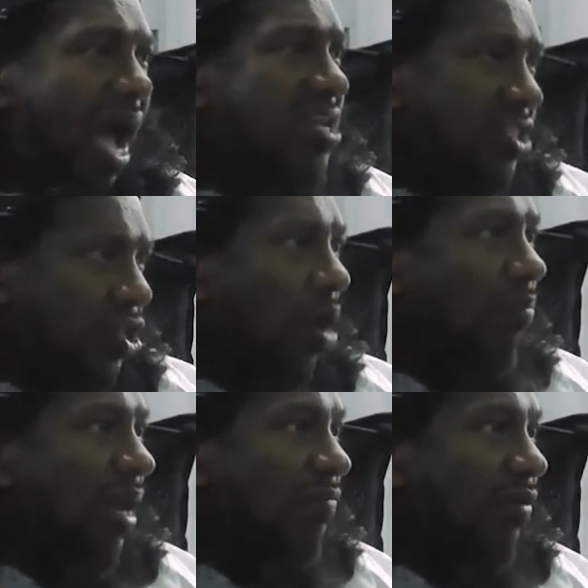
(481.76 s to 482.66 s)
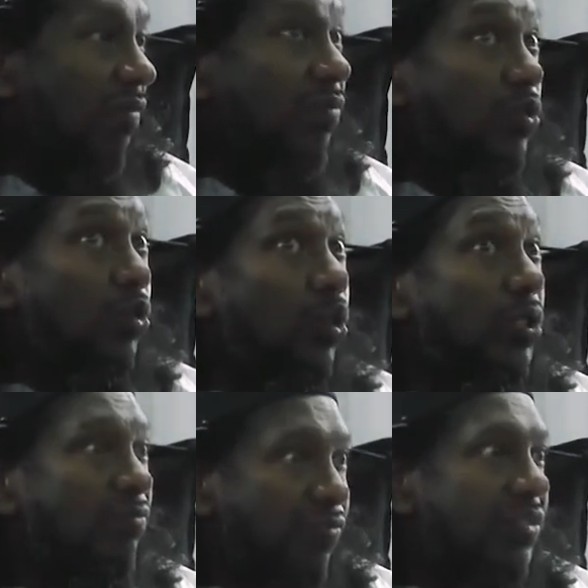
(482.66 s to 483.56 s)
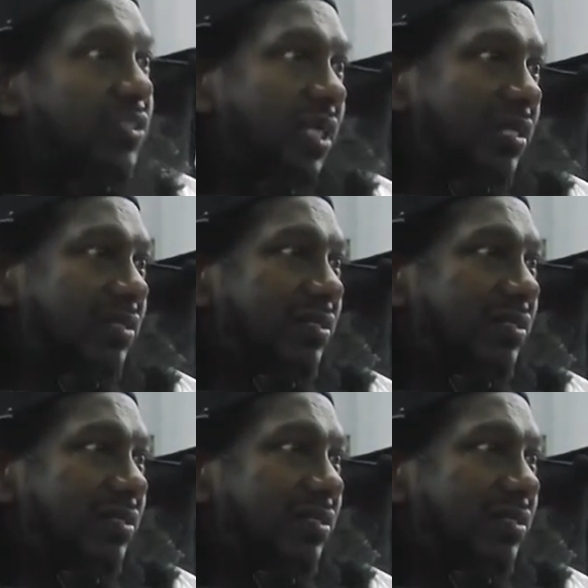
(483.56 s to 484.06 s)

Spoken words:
at the top level of Newtonian physics.